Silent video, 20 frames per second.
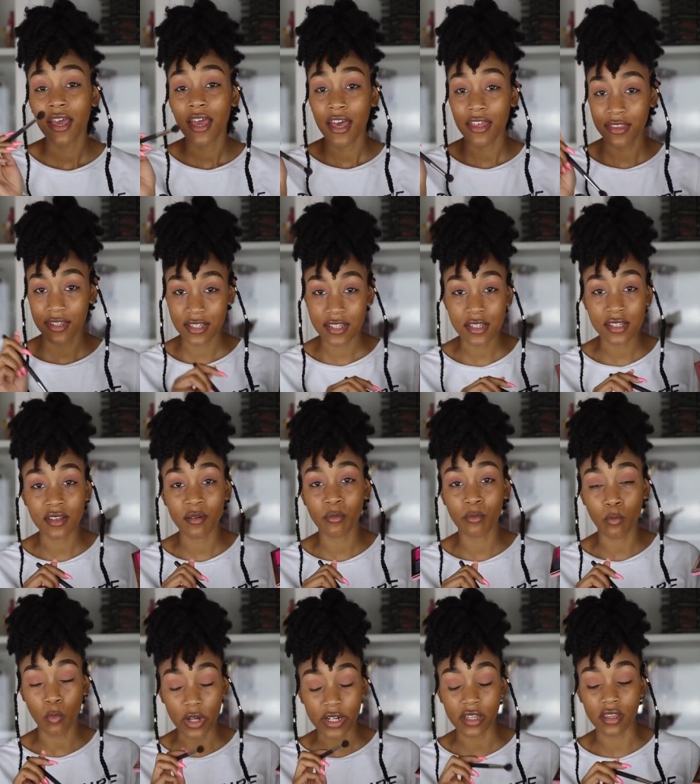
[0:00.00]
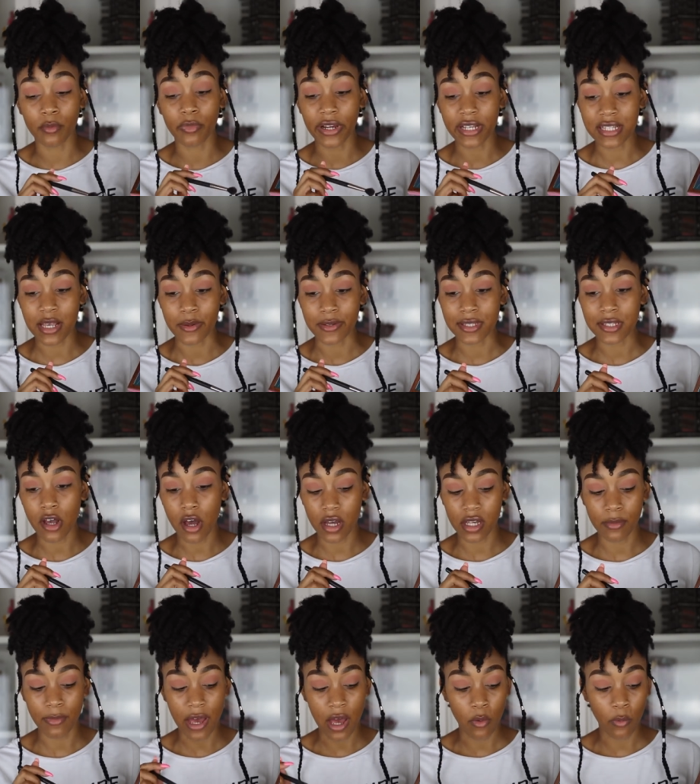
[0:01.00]
And this is the one of the brands I was talking
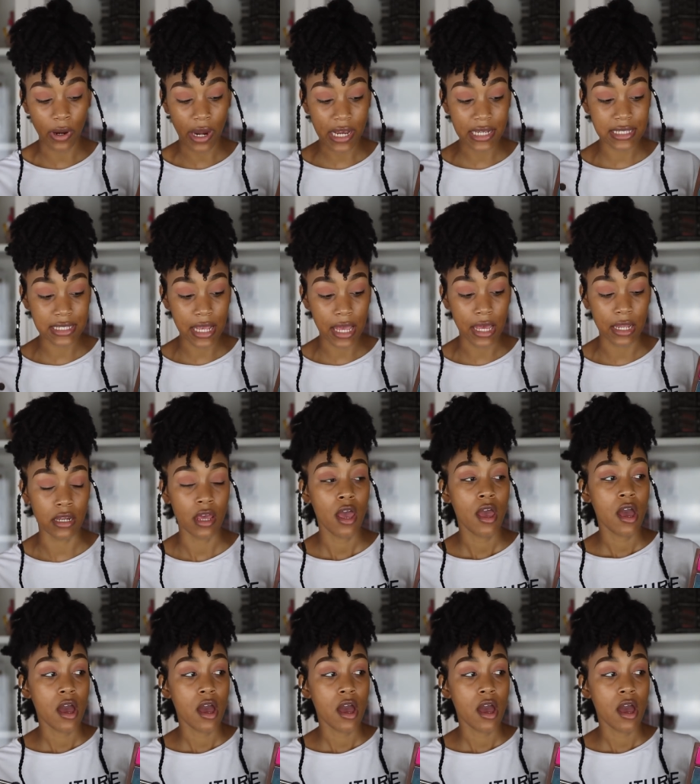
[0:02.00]
about where I said,